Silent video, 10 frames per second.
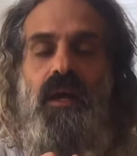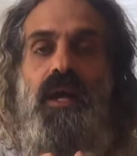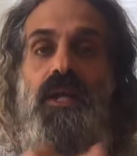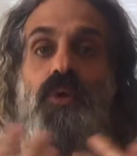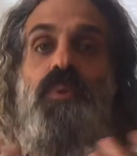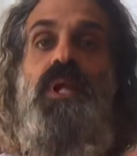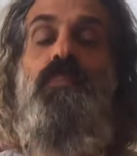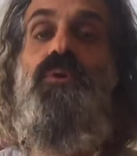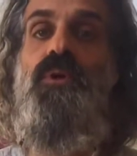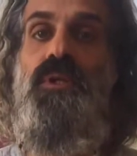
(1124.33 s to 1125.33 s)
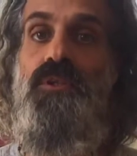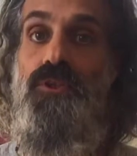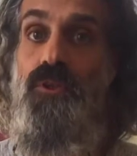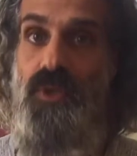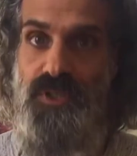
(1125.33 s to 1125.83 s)
and open up to a
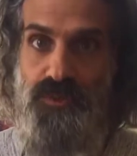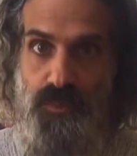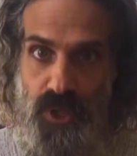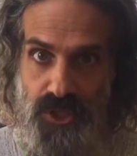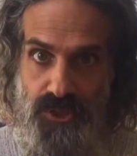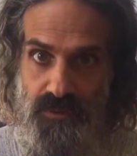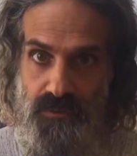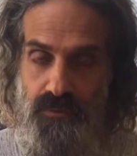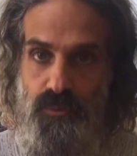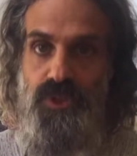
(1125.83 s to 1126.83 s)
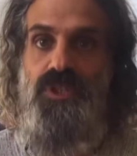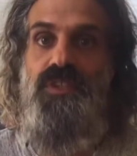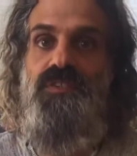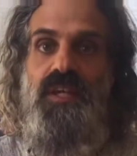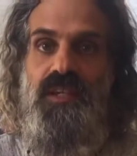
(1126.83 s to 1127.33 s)
new expression, which
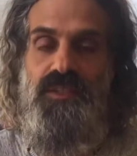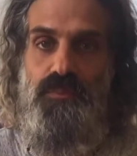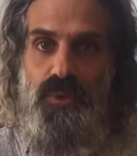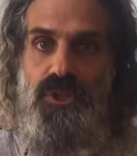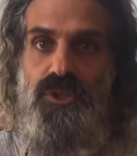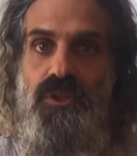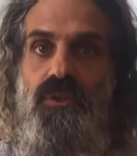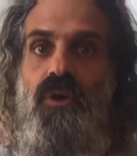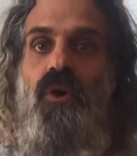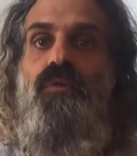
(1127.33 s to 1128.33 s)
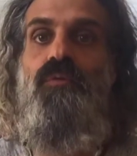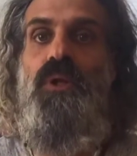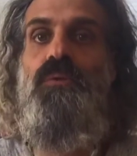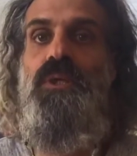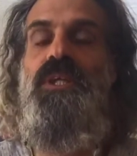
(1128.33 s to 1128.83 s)
is the expression of
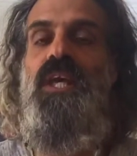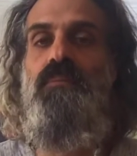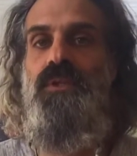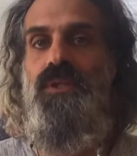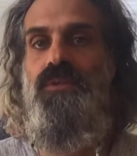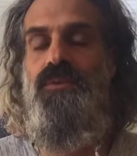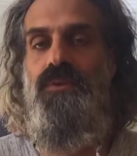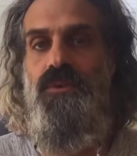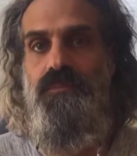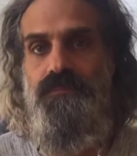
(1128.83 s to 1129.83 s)
what we came here to do.